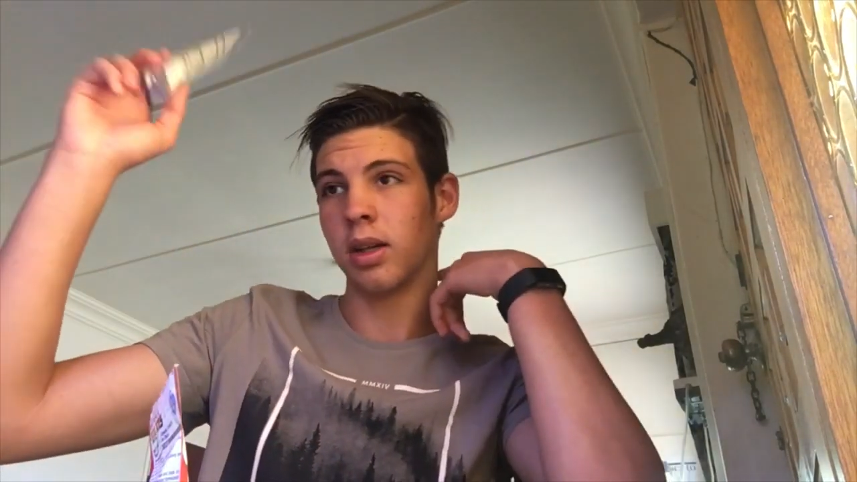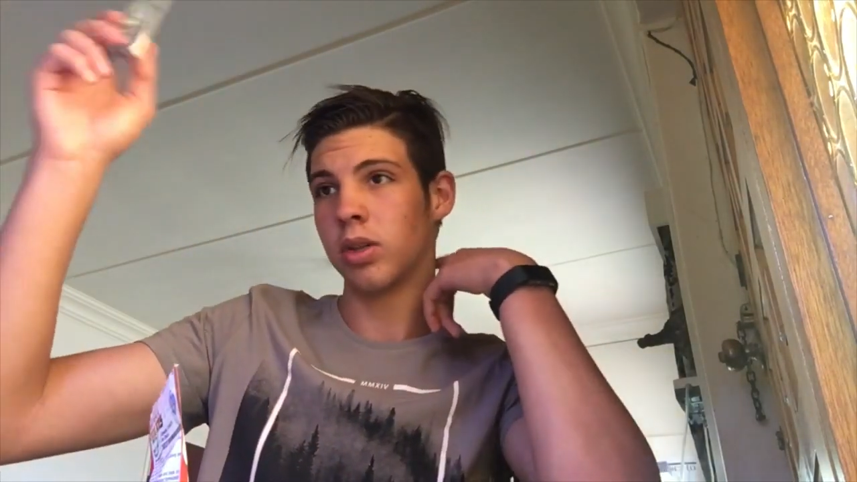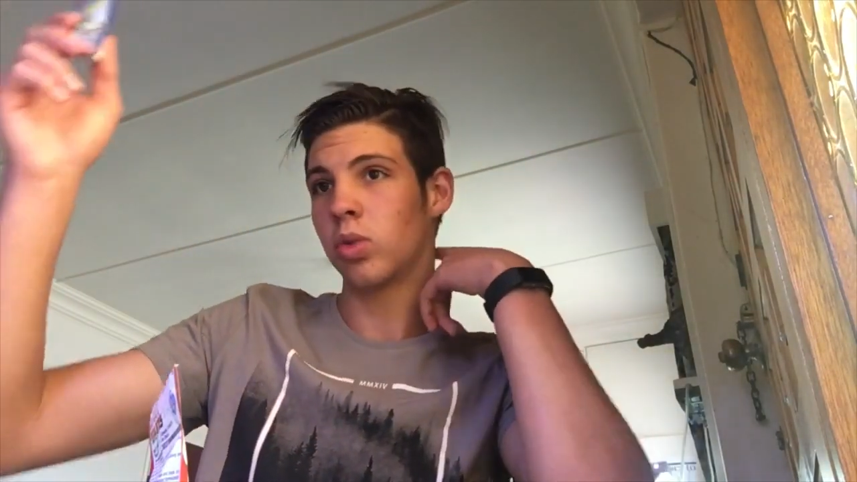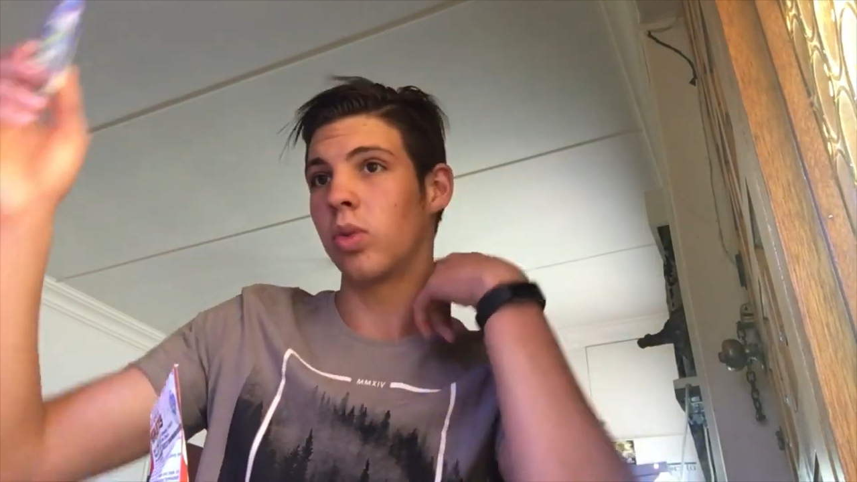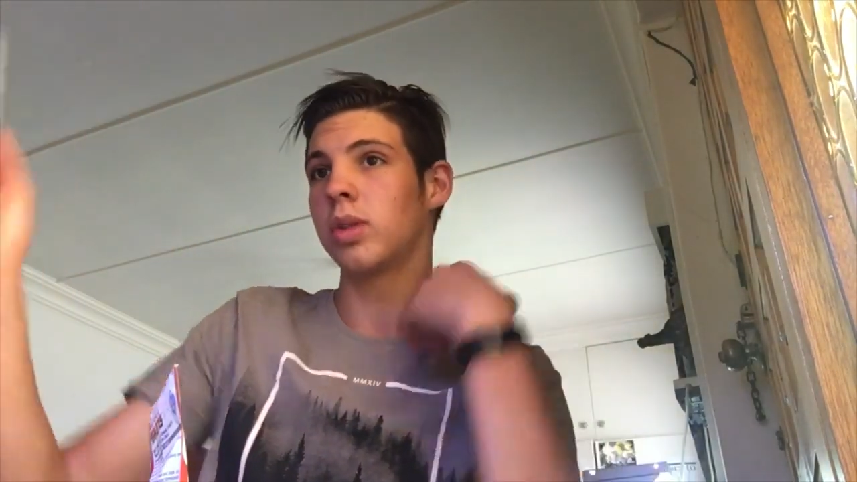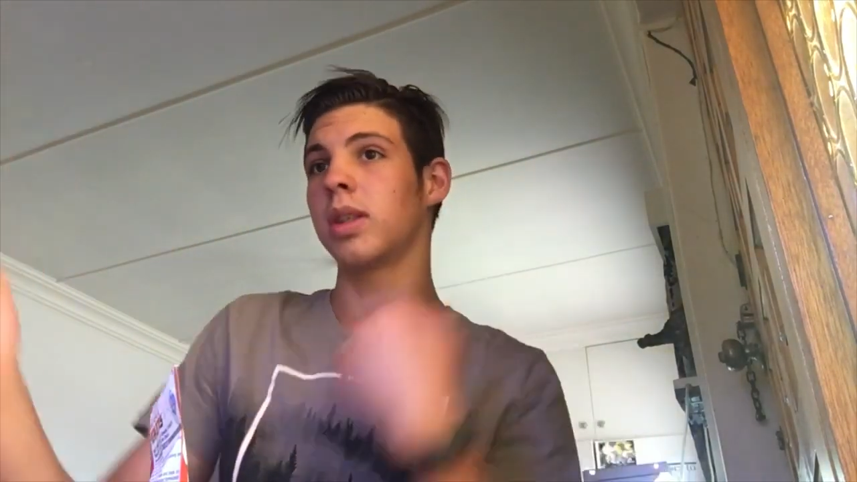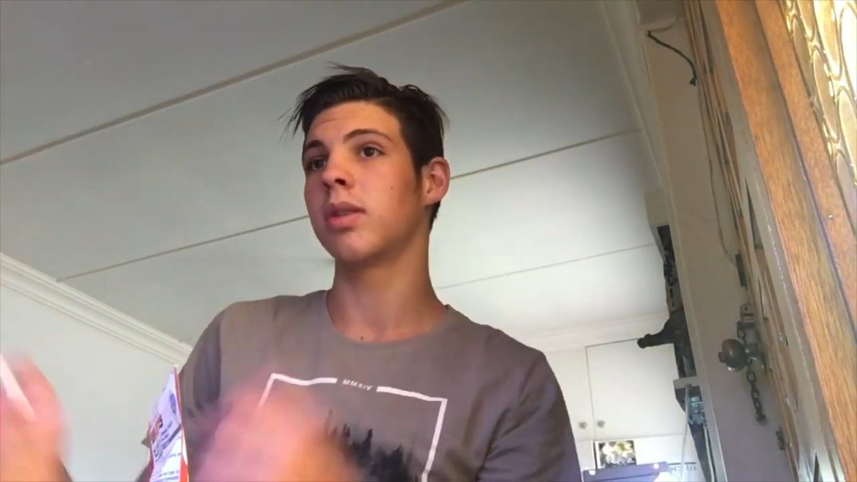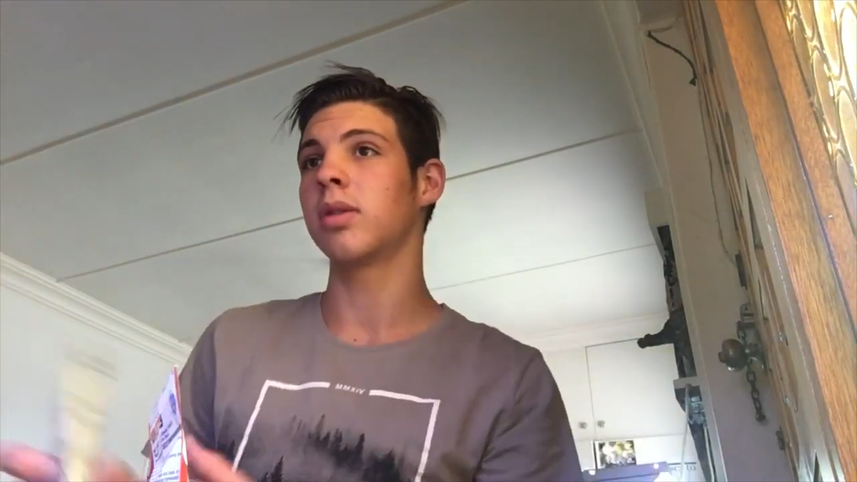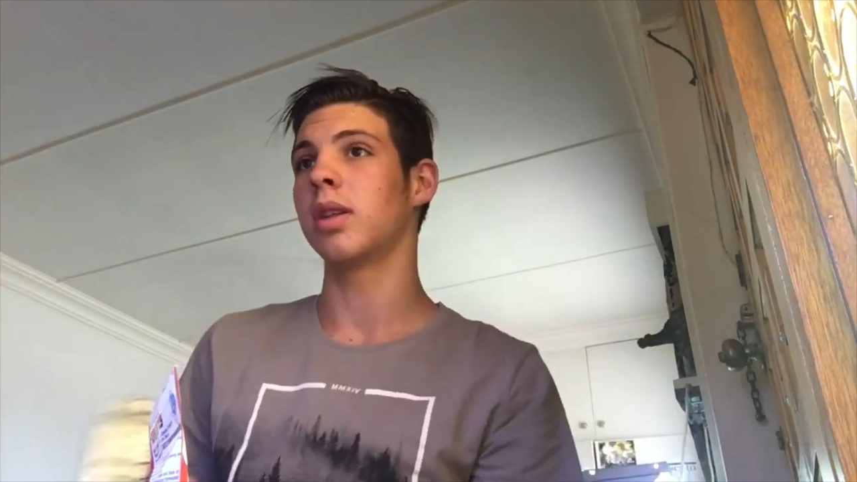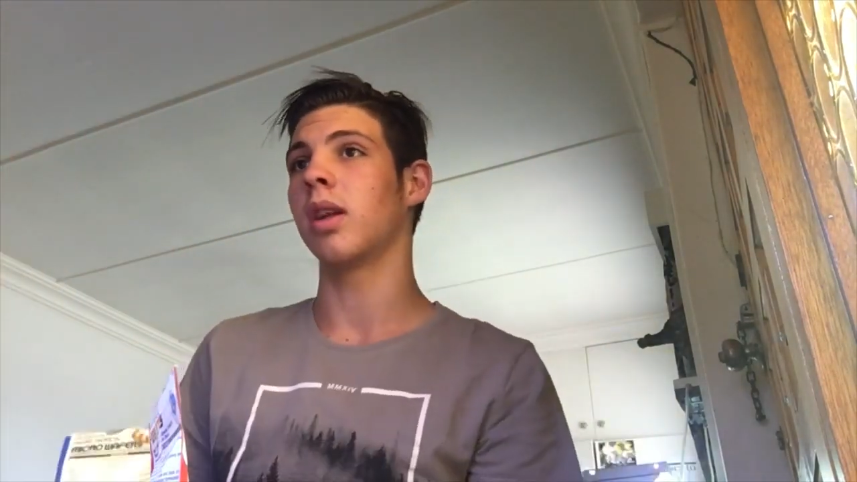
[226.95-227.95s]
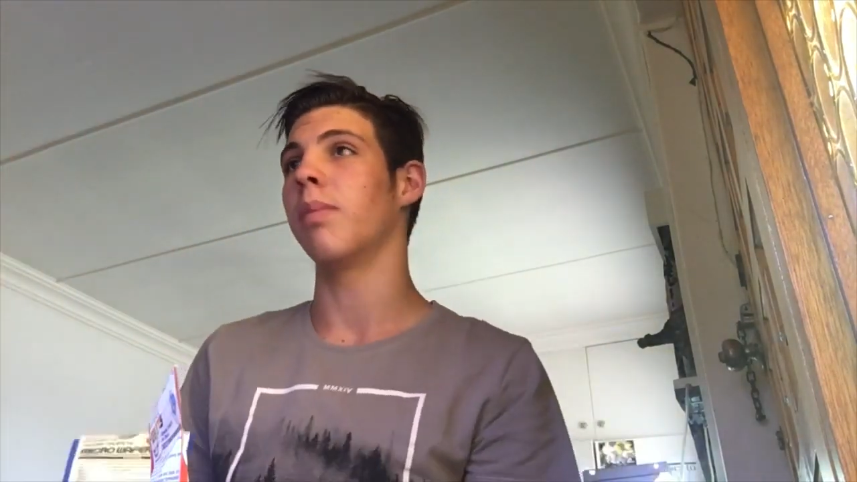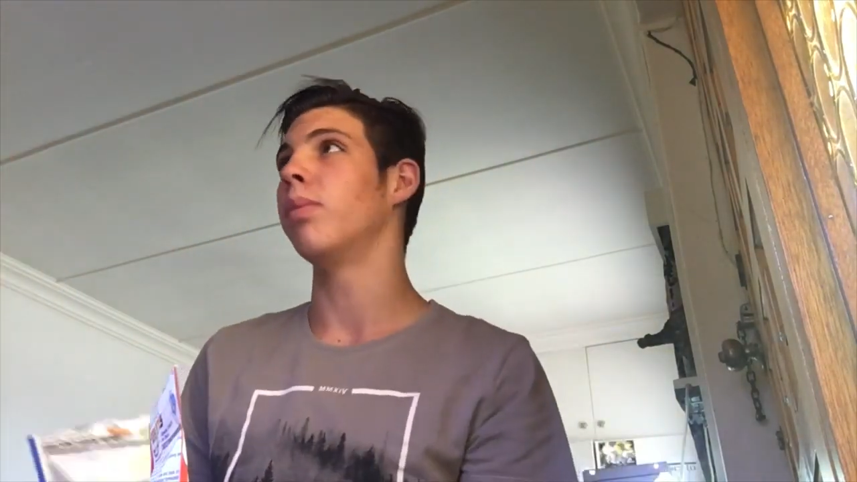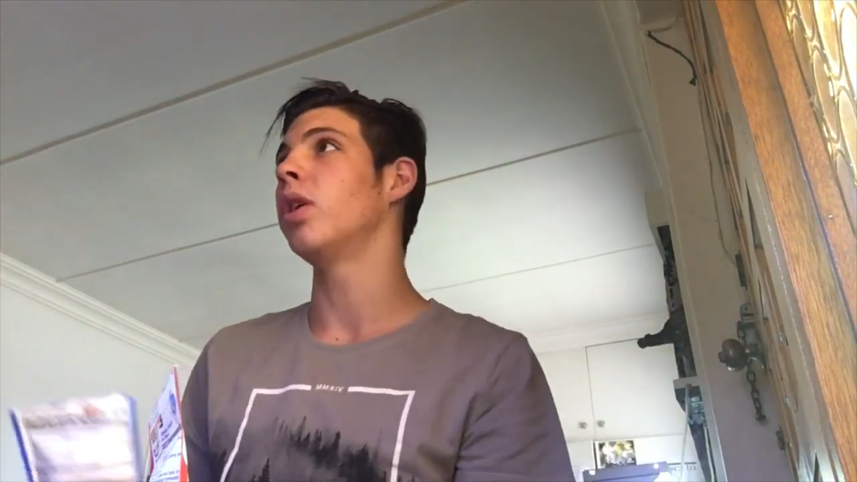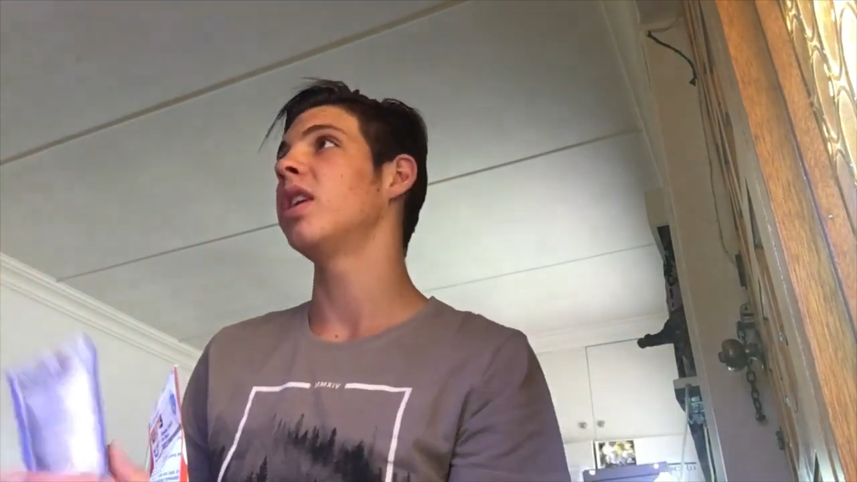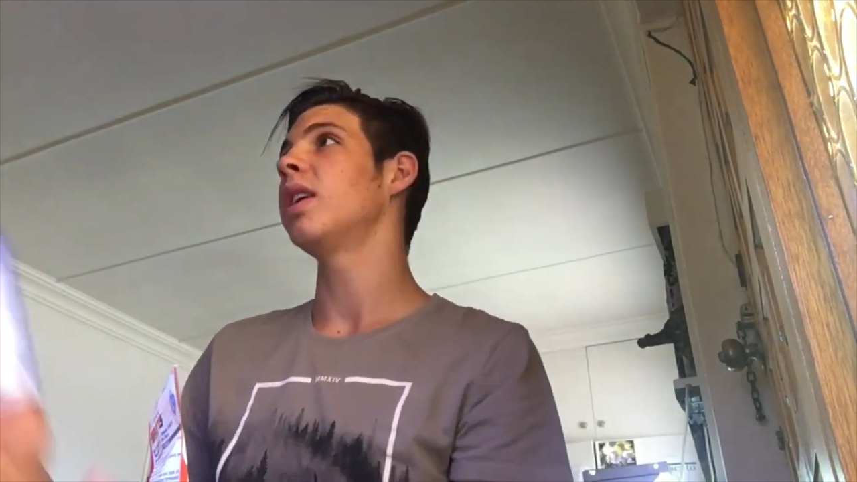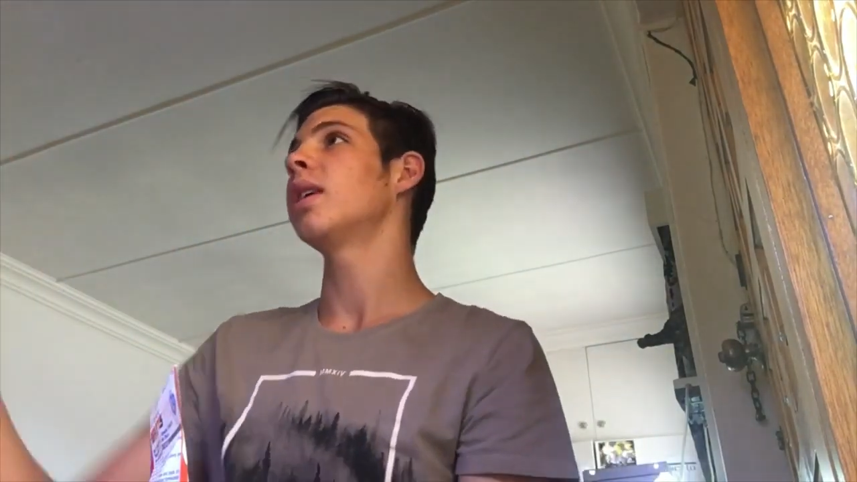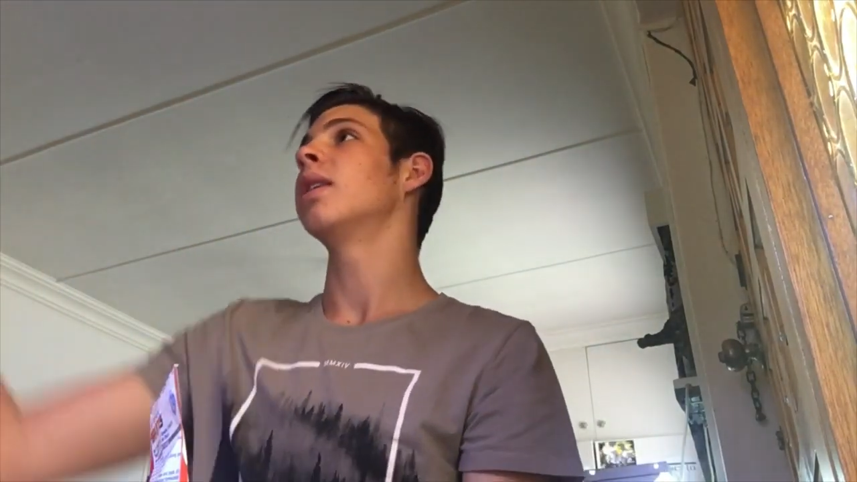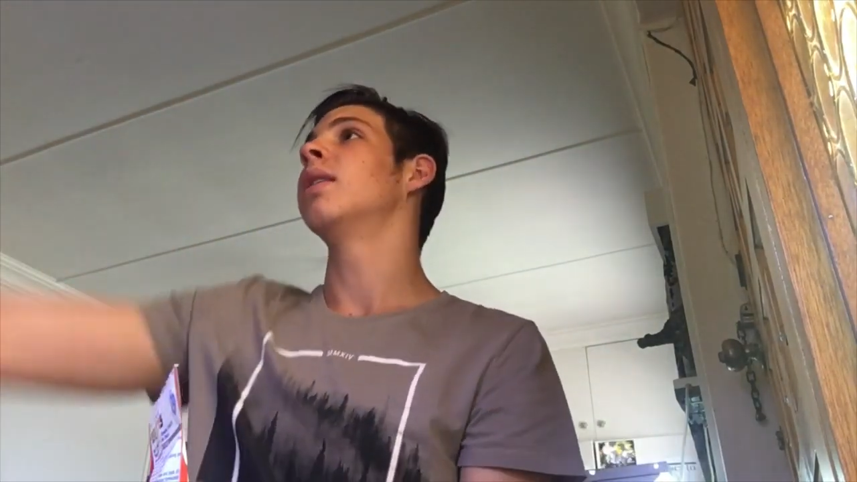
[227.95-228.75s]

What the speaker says: the swordtails that I'm breeding,